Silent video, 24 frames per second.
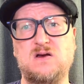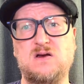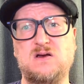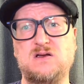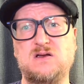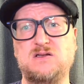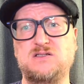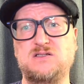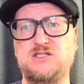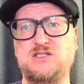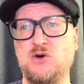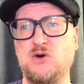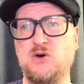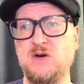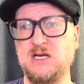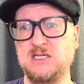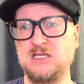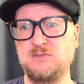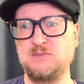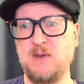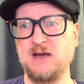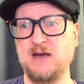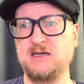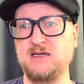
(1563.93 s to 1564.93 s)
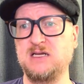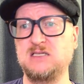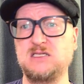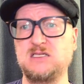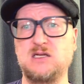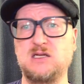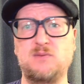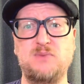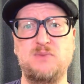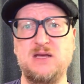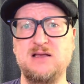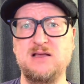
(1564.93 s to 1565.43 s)
Don't expect us
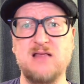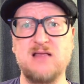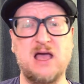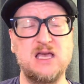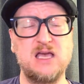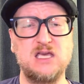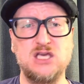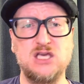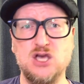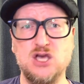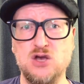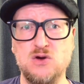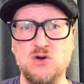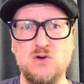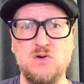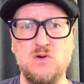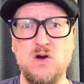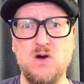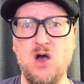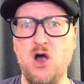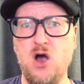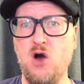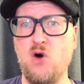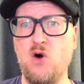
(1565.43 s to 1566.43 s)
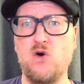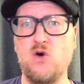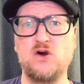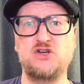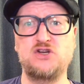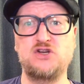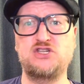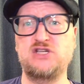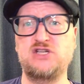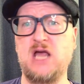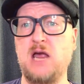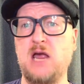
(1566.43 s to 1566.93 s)
to be like you or
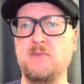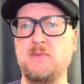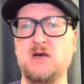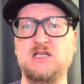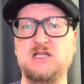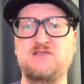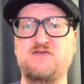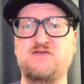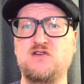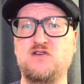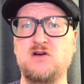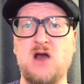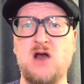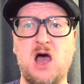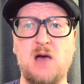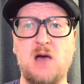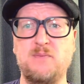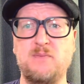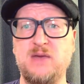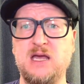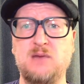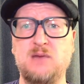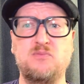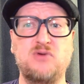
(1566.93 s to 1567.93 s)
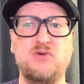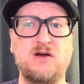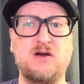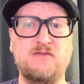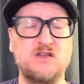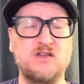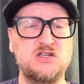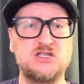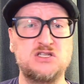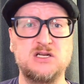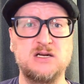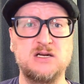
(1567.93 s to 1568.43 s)
shame us for not being
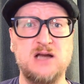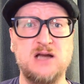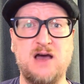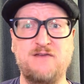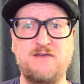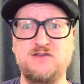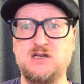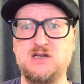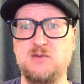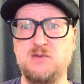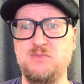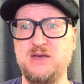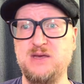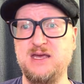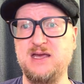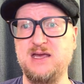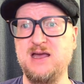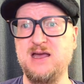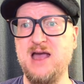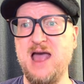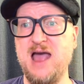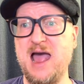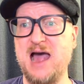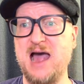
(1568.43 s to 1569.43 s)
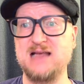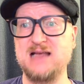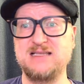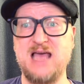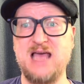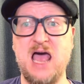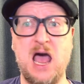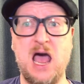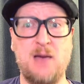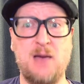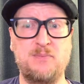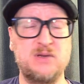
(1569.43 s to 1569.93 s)
privileged enough to be as
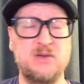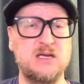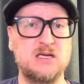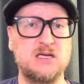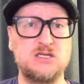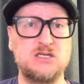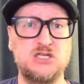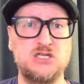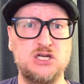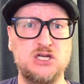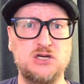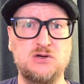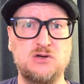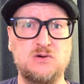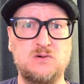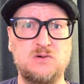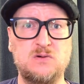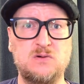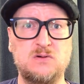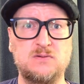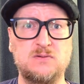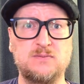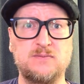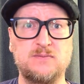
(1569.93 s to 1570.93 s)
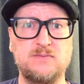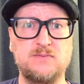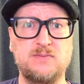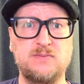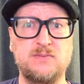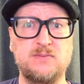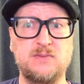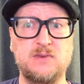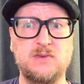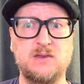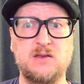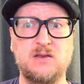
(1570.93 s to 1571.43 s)
happy as you.
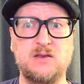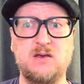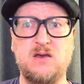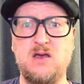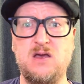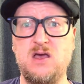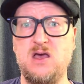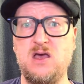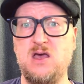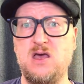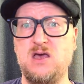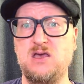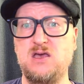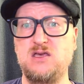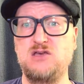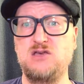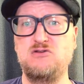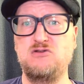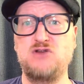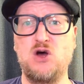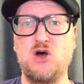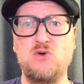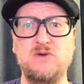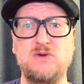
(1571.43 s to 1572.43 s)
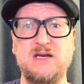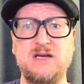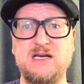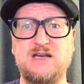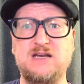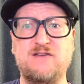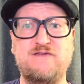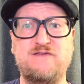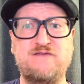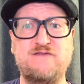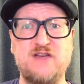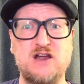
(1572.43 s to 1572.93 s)
You don't need
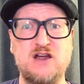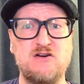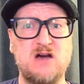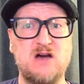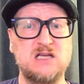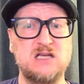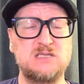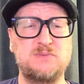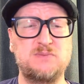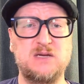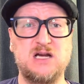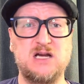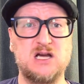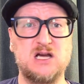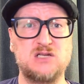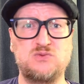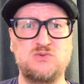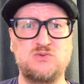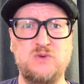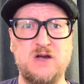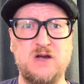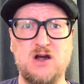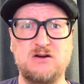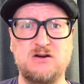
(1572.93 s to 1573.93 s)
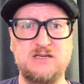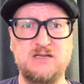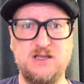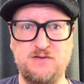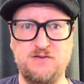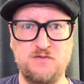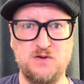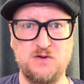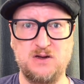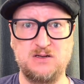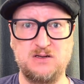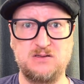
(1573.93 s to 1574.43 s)
to fear us because we are
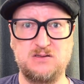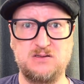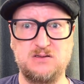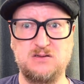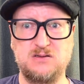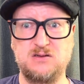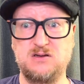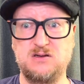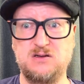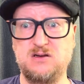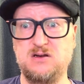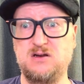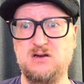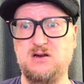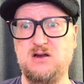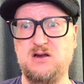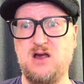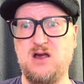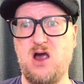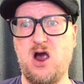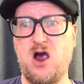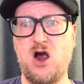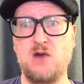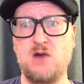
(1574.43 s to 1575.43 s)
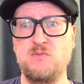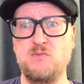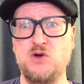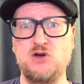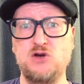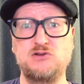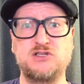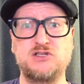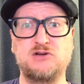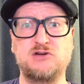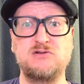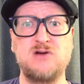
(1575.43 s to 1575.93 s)
different. Our
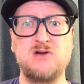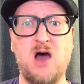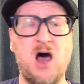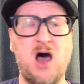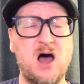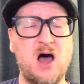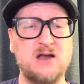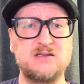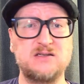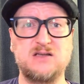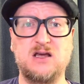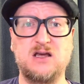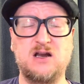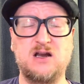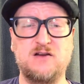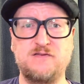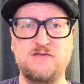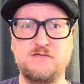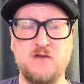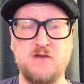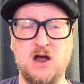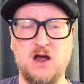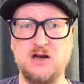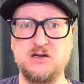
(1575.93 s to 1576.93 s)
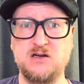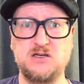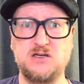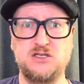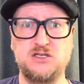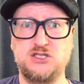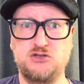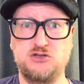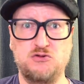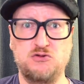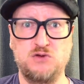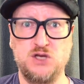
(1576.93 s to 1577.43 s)
moods are not an affront
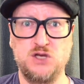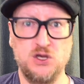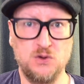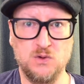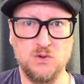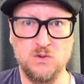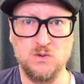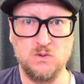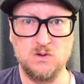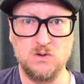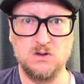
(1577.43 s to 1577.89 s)
to you.